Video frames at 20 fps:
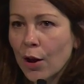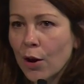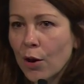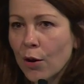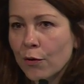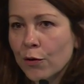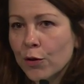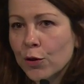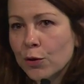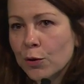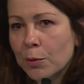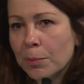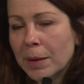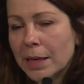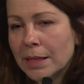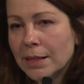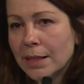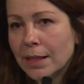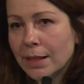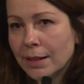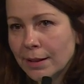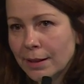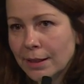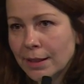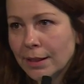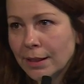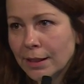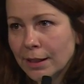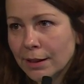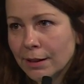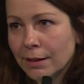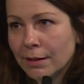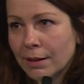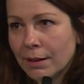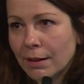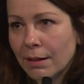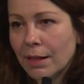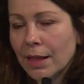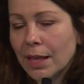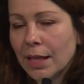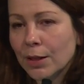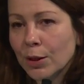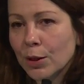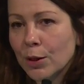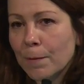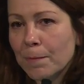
over the past 18 years that